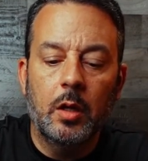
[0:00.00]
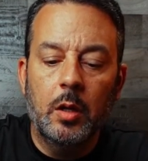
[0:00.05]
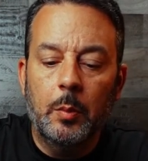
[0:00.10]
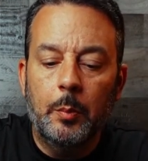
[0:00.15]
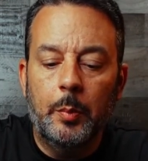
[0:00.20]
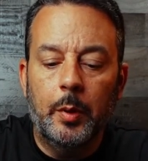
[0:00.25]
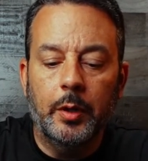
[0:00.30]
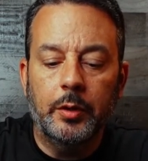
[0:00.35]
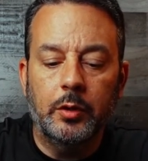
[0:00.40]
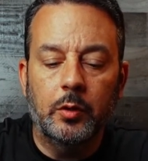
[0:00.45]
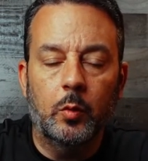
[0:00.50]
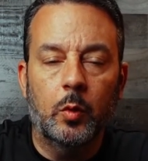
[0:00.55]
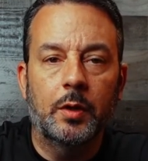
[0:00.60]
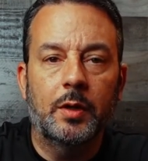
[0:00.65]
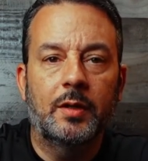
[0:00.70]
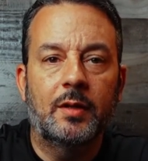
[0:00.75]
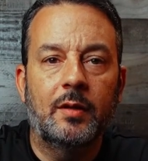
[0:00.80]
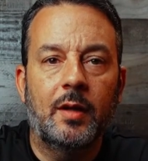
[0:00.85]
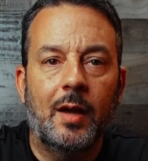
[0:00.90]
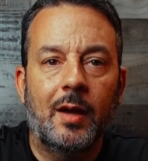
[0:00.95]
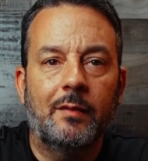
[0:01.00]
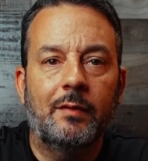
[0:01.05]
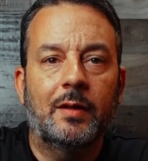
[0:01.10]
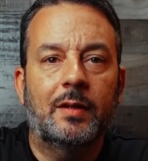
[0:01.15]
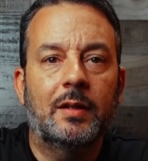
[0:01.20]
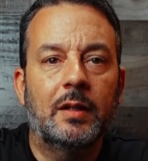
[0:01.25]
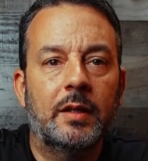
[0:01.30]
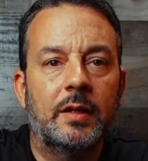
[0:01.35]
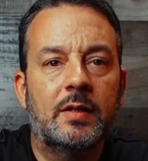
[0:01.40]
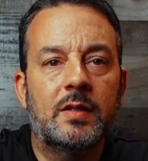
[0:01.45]
But you want to have at
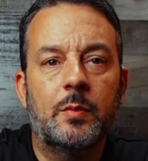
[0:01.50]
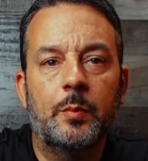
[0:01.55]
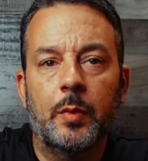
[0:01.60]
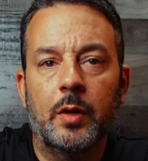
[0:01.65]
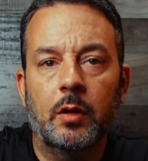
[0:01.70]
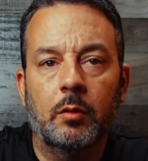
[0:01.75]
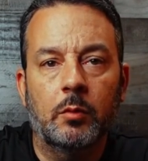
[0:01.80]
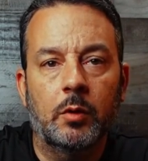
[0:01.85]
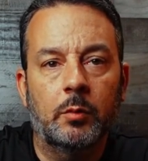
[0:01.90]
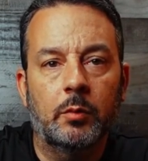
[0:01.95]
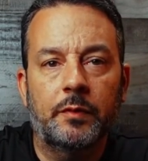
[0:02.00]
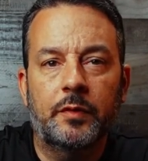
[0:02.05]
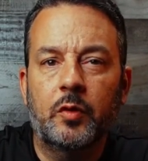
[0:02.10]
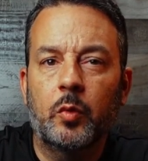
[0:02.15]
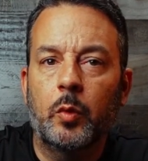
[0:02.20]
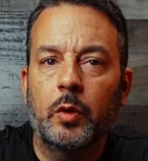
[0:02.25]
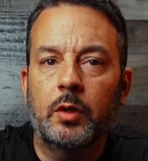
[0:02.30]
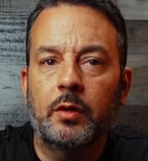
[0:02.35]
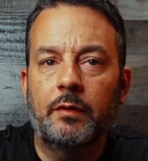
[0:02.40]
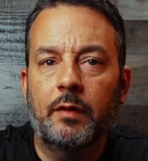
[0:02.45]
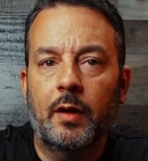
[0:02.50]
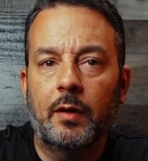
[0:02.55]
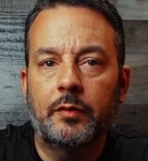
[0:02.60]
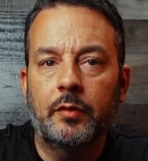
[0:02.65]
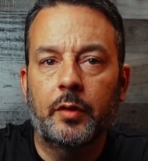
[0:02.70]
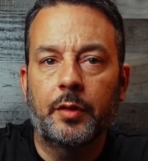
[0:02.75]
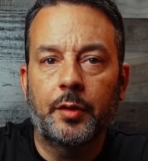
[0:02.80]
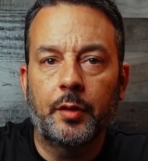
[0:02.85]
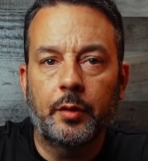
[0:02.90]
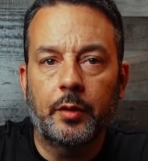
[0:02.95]
least a minimum of 25 to
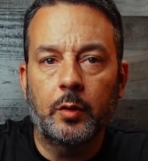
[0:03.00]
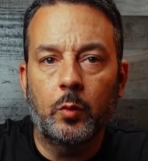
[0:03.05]
30